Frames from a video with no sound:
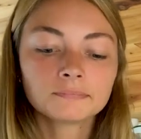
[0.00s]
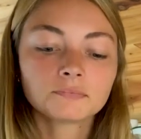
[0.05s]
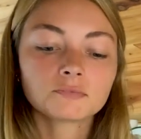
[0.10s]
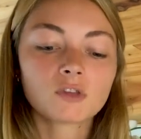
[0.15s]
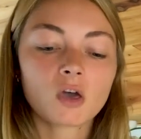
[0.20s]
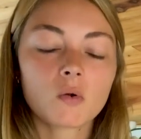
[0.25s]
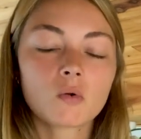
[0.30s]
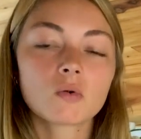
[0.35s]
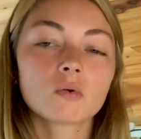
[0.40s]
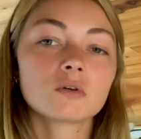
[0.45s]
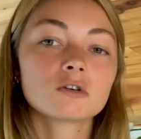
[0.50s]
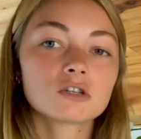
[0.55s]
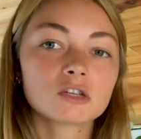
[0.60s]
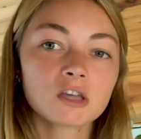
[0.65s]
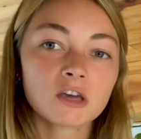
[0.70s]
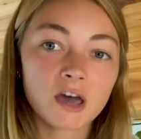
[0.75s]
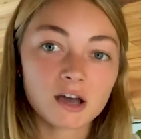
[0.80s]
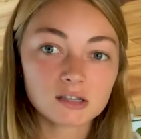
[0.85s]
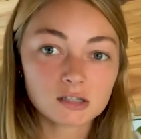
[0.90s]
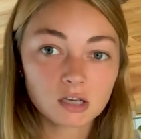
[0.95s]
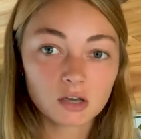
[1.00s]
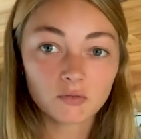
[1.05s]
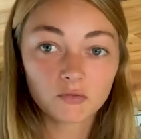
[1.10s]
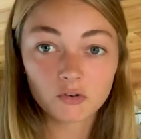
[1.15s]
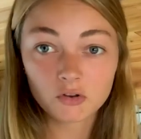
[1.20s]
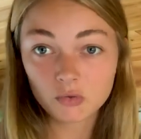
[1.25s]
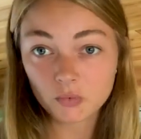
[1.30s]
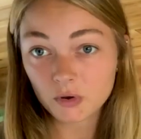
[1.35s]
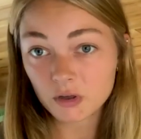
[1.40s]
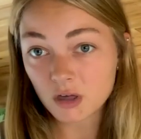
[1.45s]
They were originally asking
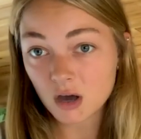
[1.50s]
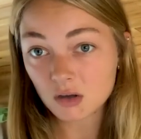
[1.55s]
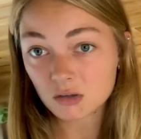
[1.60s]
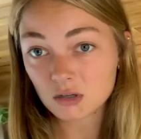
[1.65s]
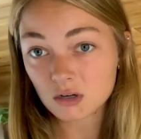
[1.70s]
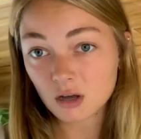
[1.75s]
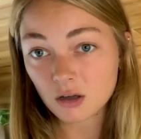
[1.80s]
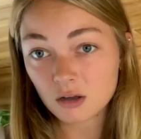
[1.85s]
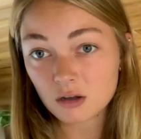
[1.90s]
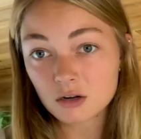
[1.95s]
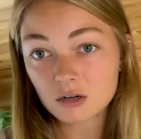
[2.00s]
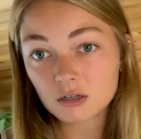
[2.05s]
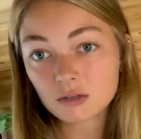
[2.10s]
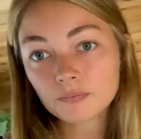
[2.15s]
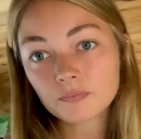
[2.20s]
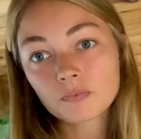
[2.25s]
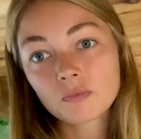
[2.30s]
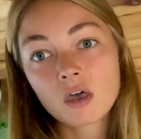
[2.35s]
for $3,000.